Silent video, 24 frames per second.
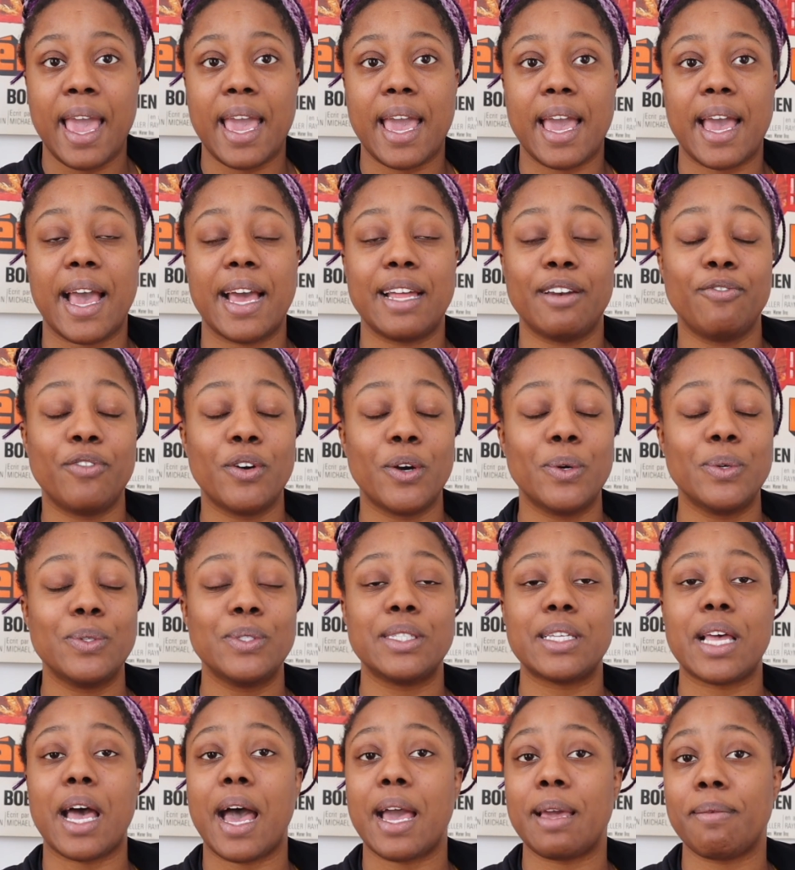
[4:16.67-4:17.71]

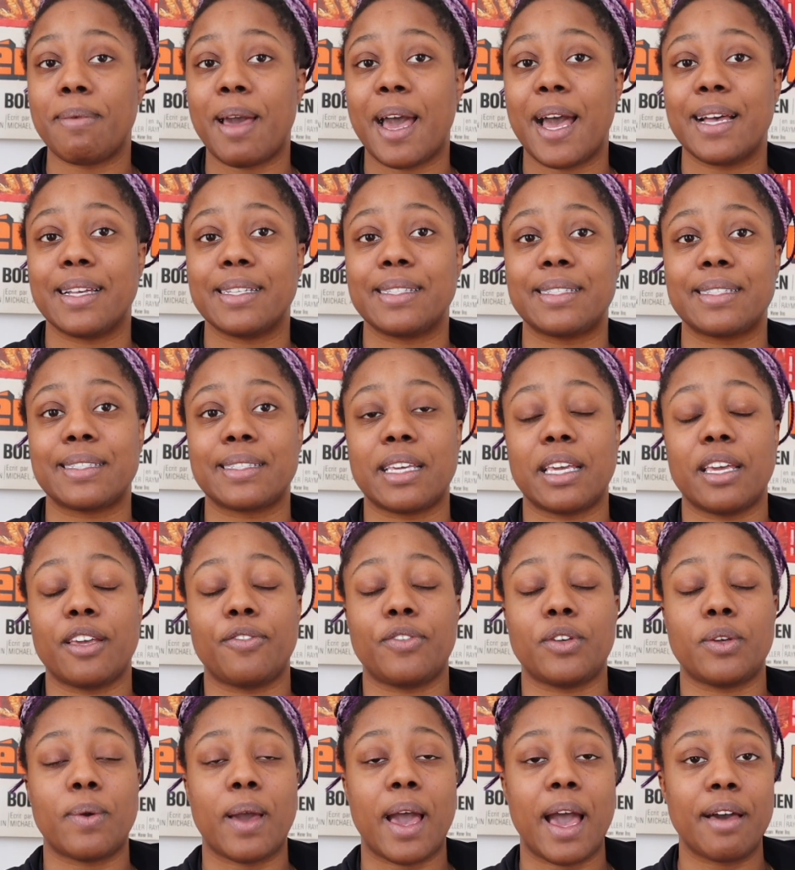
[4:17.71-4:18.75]
Headphones, eye mask,
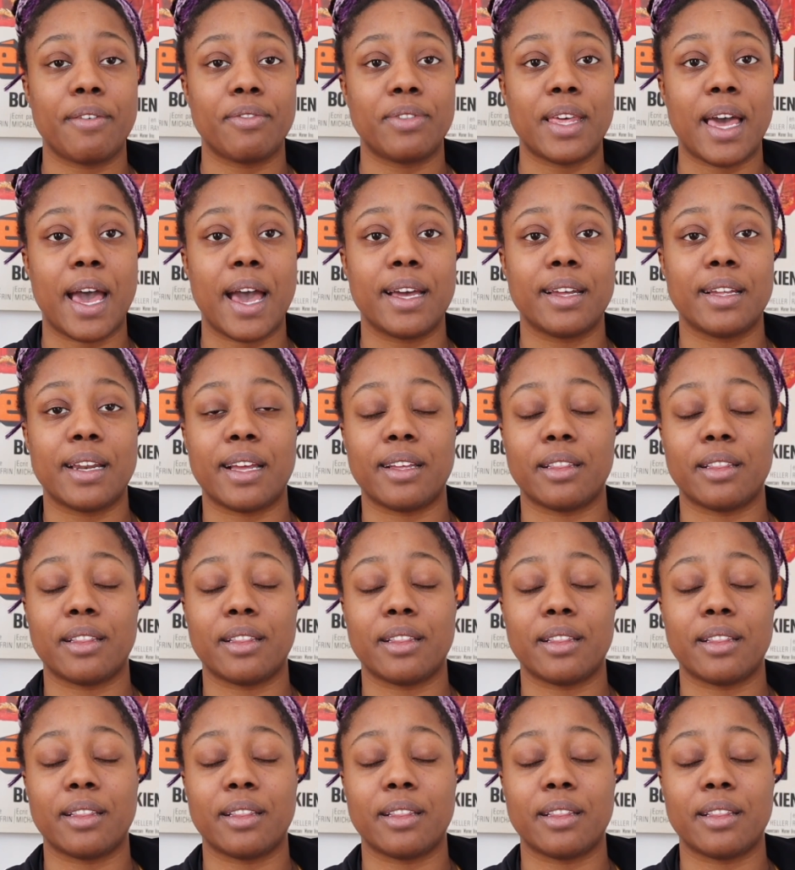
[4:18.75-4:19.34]
if you have that.